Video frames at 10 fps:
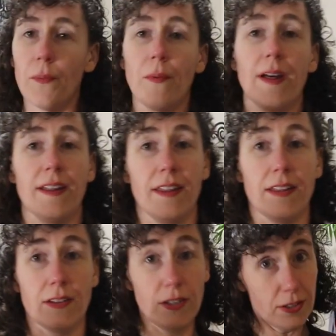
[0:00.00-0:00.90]
Well,
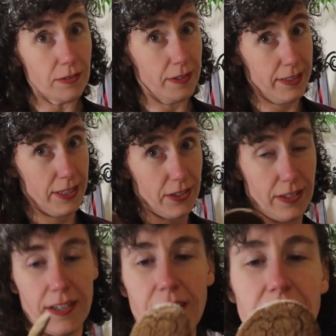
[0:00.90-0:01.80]
they look really
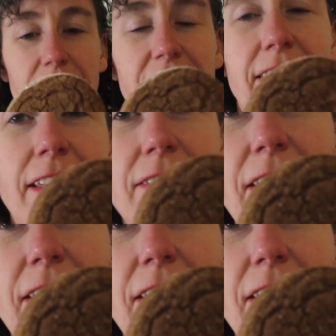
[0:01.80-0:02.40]
good. They've